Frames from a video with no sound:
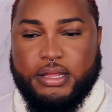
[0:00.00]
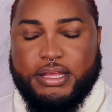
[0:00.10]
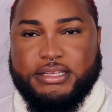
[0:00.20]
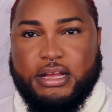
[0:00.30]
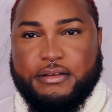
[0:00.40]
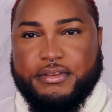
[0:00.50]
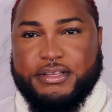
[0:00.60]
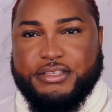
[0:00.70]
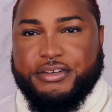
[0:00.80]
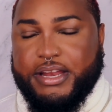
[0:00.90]
is often
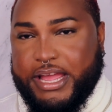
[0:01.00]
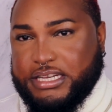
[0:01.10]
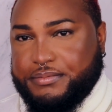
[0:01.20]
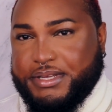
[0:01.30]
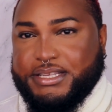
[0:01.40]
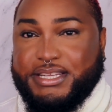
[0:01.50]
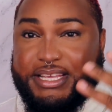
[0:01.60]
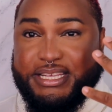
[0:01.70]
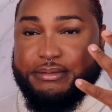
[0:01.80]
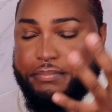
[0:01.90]
considered ashy because it
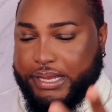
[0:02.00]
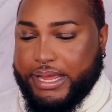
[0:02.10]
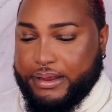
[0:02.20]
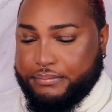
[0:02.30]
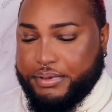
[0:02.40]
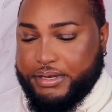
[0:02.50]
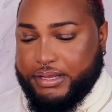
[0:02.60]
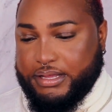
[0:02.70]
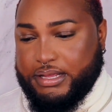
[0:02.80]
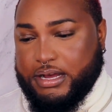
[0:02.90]
is black, but
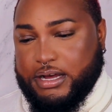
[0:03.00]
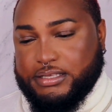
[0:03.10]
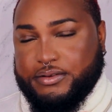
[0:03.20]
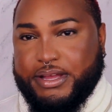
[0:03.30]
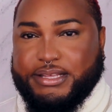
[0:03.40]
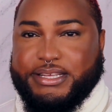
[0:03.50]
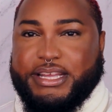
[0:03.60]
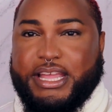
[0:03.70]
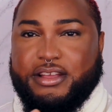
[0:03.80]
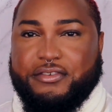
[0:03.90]
it also has
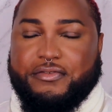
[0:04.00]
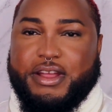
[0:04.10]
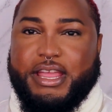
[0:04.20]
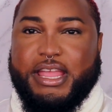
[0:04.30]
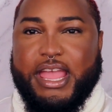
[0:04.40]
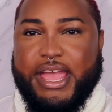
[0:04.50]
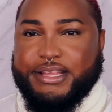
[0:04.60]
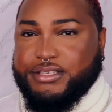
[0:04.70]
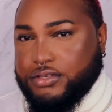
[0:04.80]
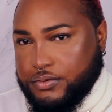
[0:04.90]
like a gray
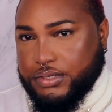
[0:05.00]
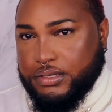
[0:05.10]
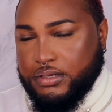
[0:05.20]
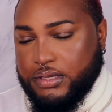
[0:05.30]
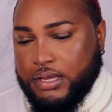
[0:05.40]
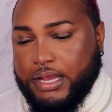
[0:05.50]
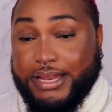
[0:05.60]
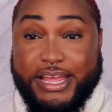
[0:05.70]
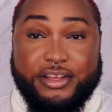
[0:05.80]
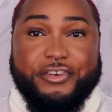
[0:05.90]
cast to it.
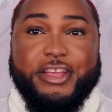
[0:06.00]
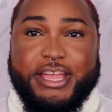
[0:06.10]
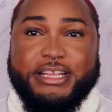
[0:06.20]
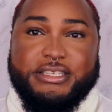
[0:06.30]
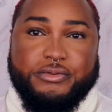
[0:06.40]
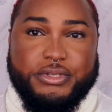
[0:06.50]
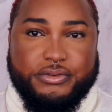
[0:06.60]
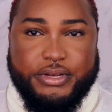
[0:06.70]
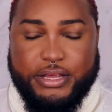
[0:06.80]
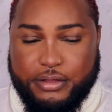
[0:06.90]
And that gray cast is what's
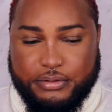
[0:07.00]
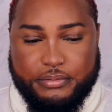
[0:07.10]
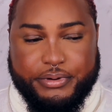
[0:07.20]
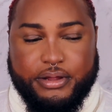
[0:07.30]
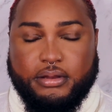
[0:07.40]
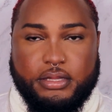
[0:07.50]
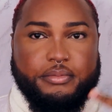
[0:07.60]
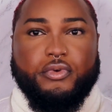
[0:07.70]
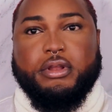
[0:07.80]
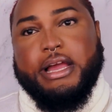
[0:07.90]
gonna help the brow look
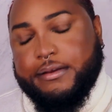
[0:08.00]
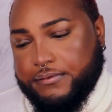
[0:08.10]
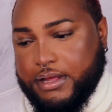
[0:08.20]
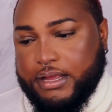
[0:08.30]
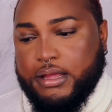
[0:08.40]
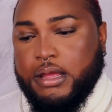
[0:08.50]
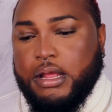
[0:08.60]
more lifelike,